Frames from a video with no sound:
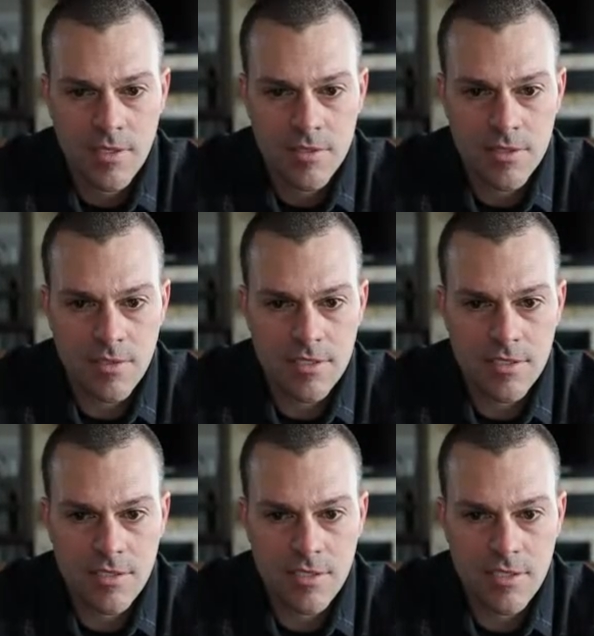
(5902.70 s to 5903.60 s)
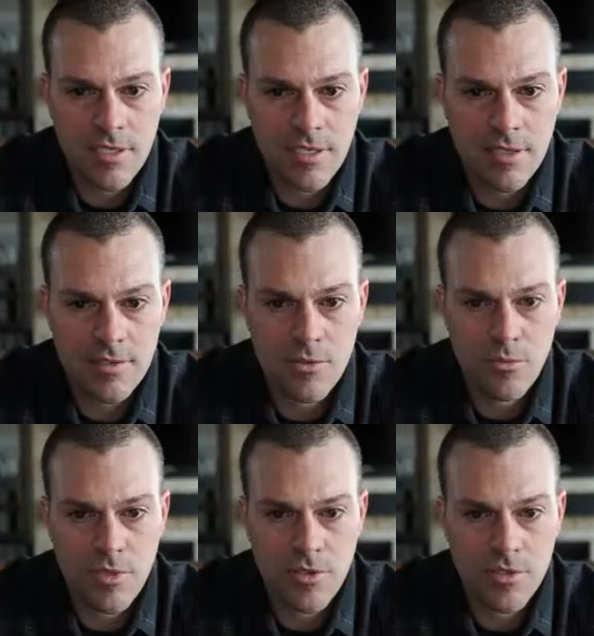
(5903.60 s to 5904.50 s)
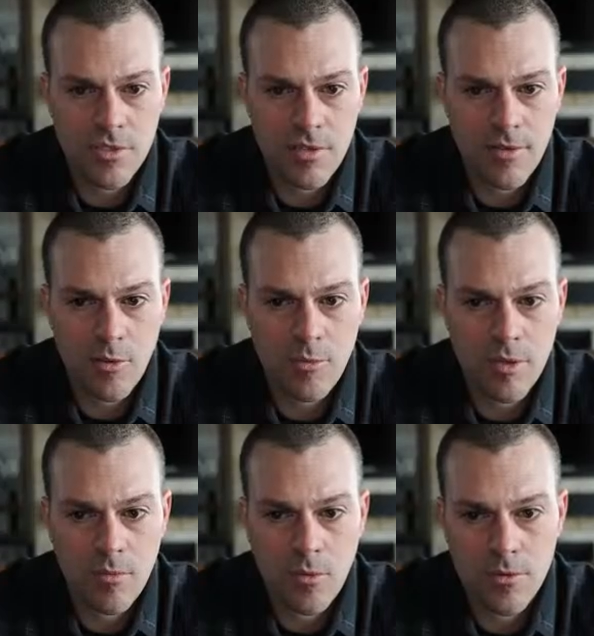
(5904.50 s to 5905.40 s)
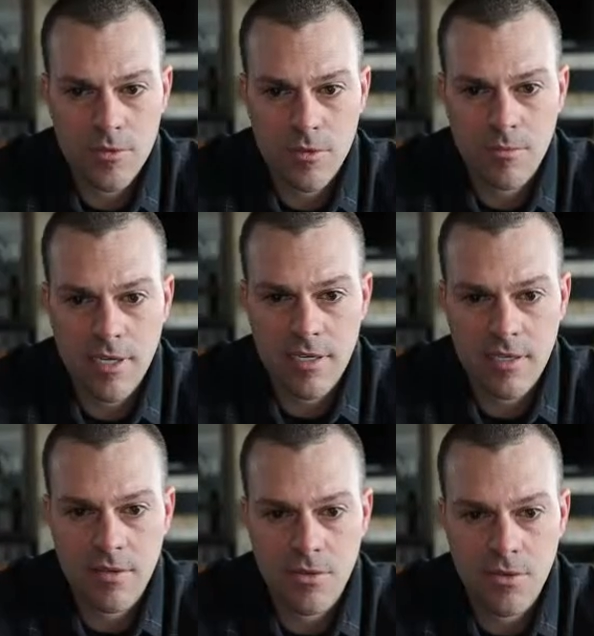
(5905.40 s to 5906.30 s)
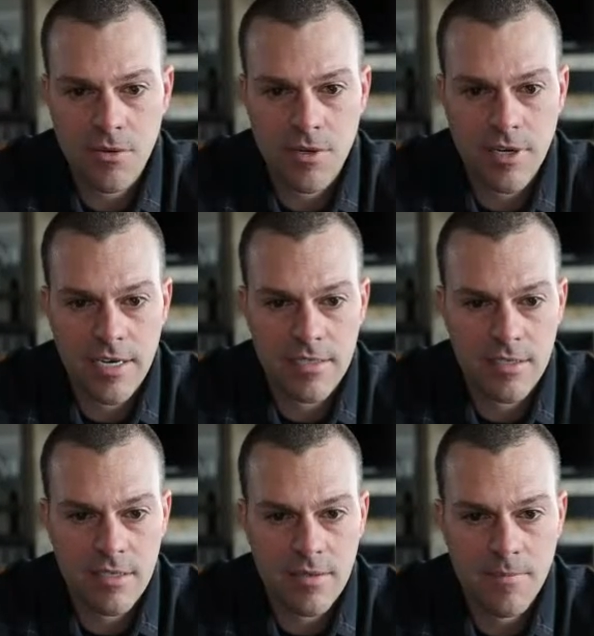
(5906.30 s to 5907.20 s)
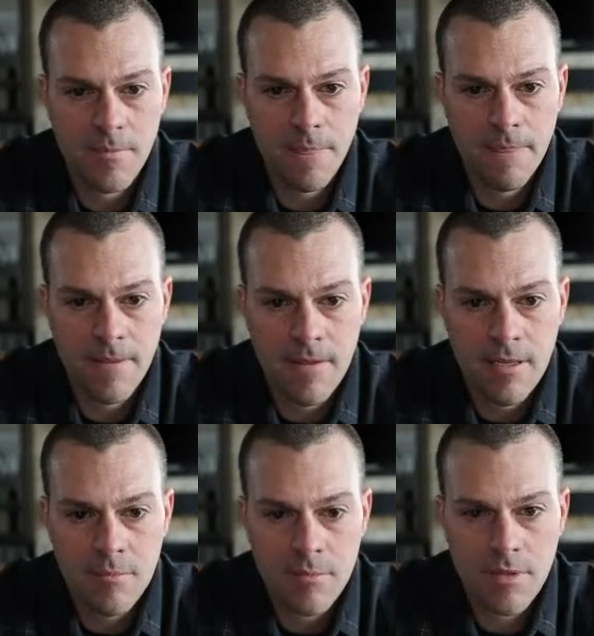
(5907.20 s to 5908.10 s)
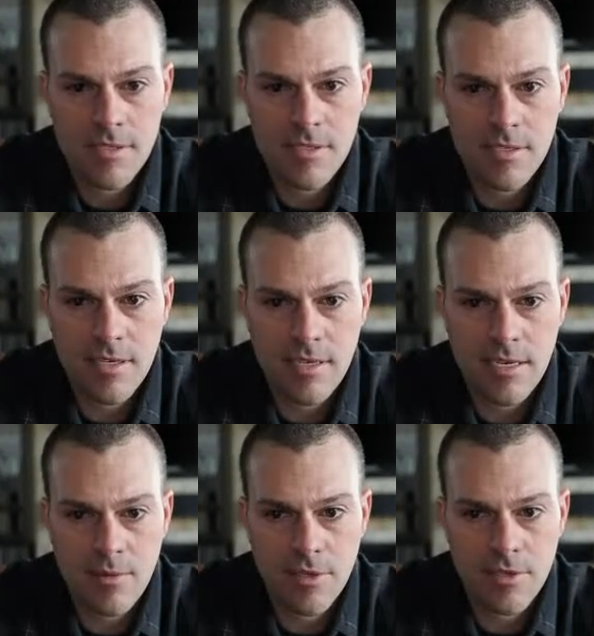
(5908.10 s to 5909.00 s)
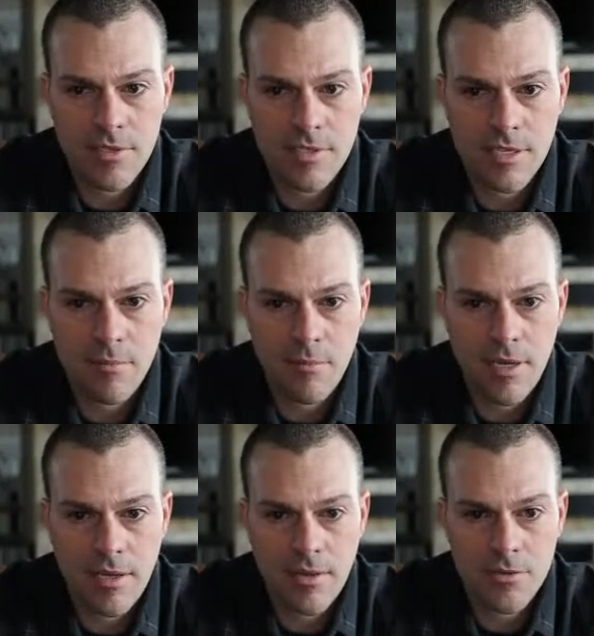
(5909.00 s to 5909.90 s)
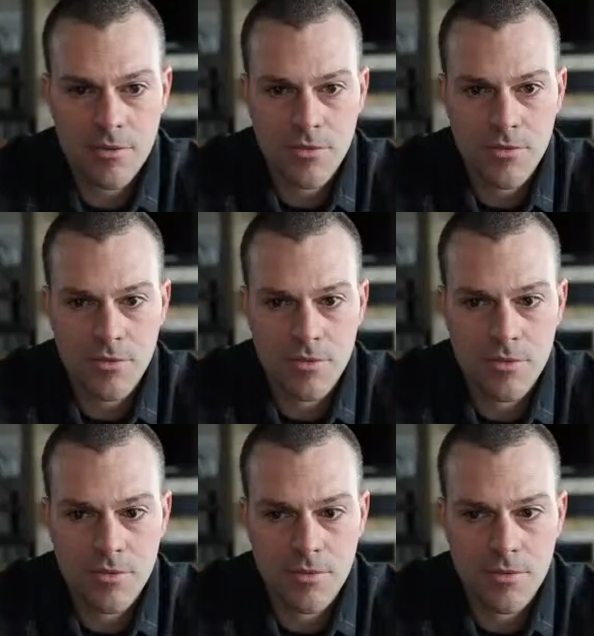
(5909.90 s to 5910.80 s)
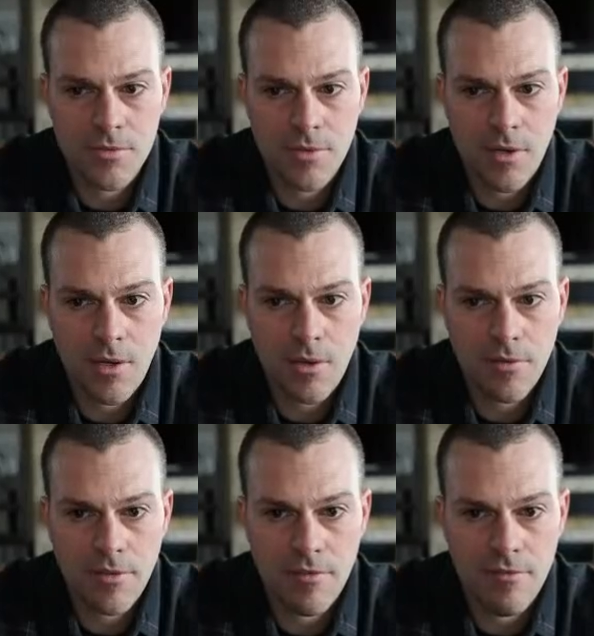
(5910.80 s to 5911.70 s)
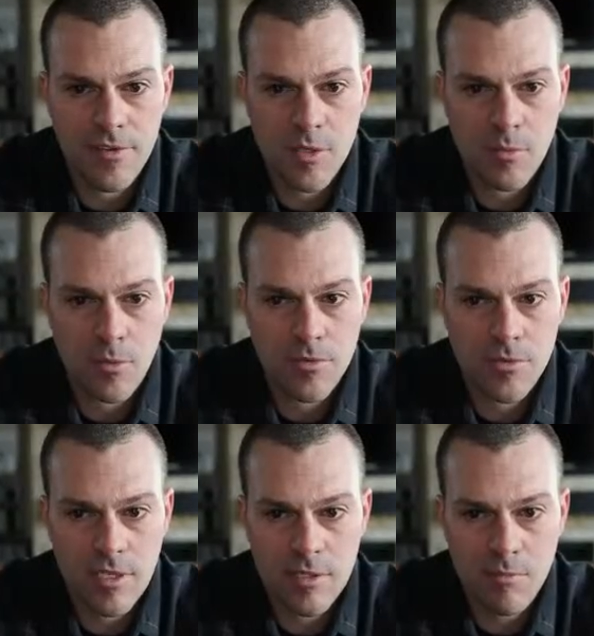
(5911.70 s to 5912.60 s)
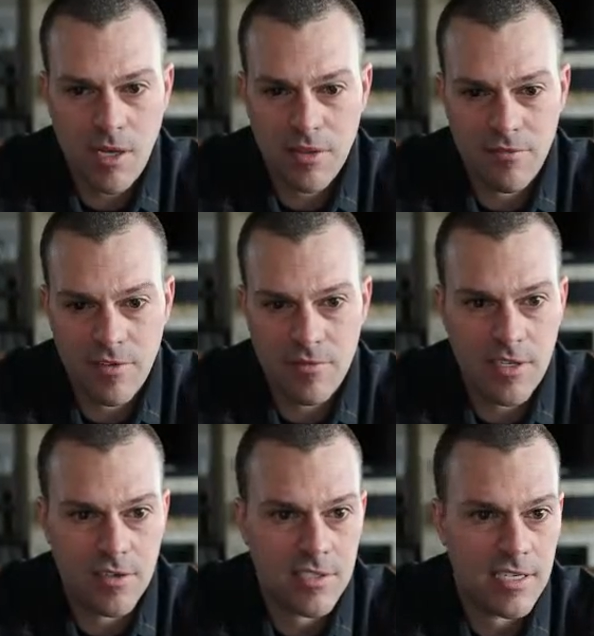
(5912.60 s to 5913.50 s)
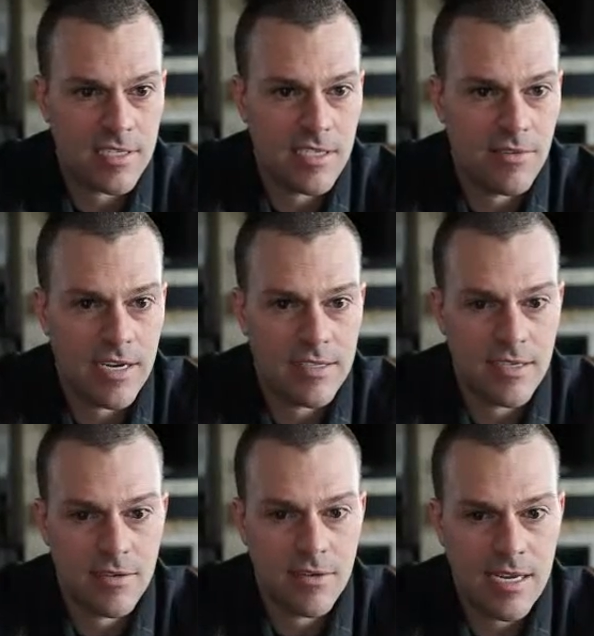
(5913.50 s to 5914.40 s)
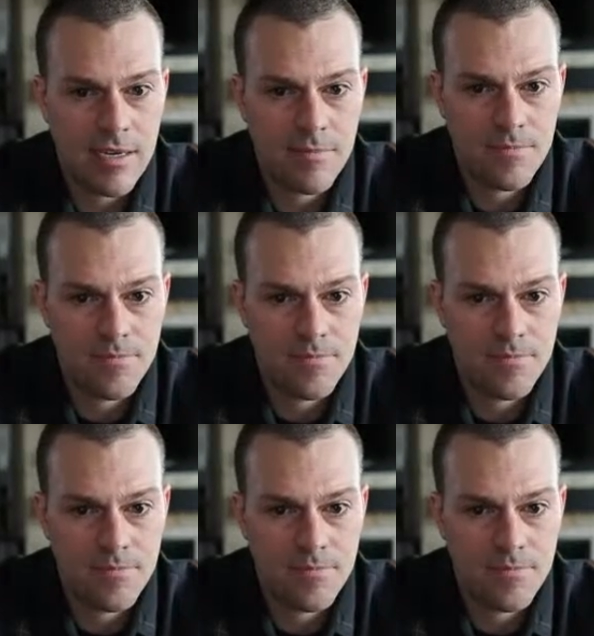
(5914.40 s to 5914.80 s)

So let's zoom in just a little bit more so I'm not getting too crazy. But let's say I wanted to send mail to all of the visible. So that's probably 50 or 60 right there, right?